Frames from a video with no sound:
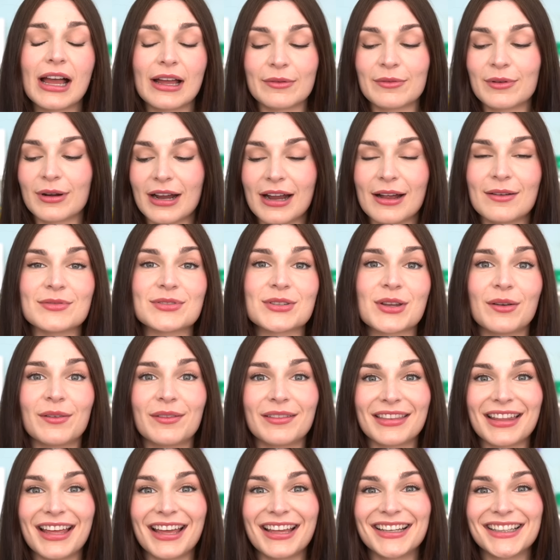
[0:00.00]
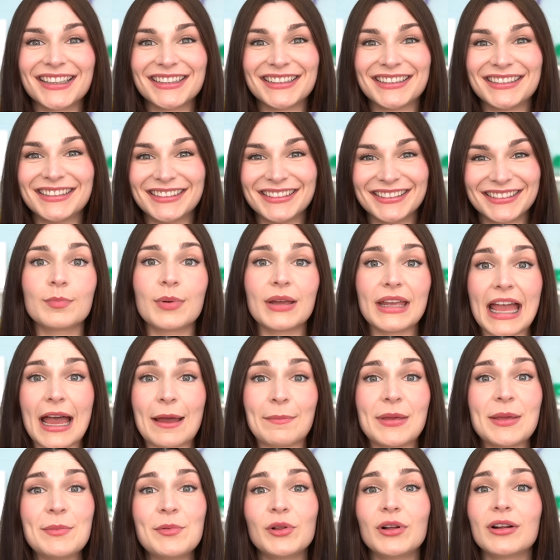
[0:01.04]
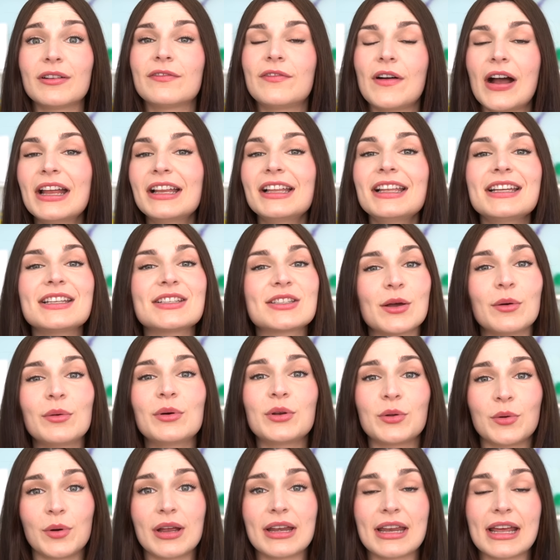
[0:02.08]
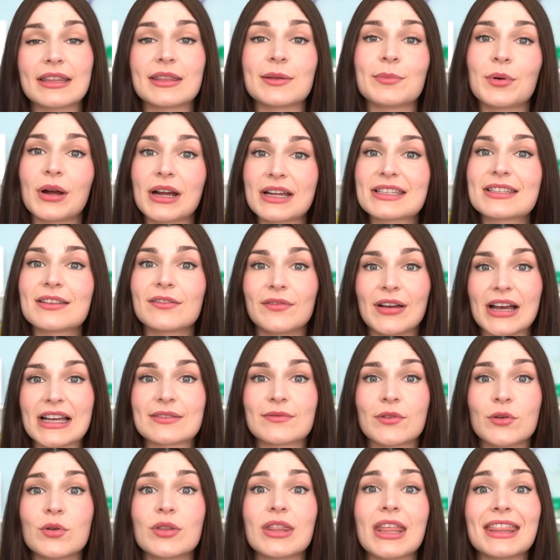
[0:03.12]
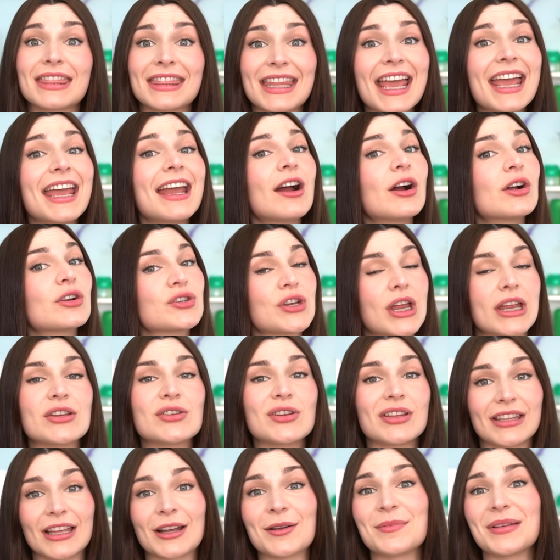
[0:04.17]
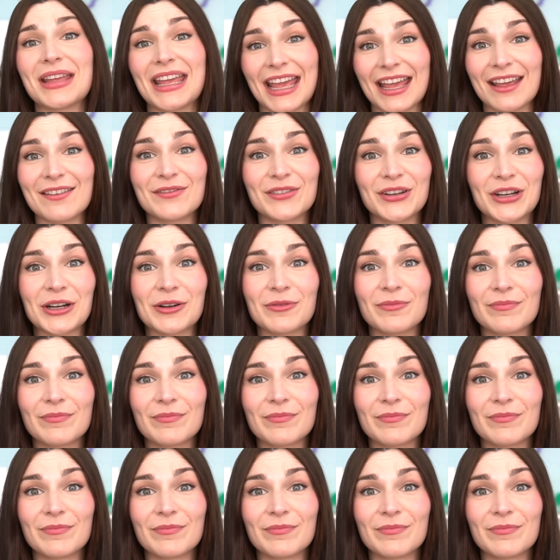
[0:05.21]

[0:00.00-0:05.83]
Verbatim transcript: where I was going with that. But yeah, people are finally so annoyed at the price of fast food that they are changing their behavior.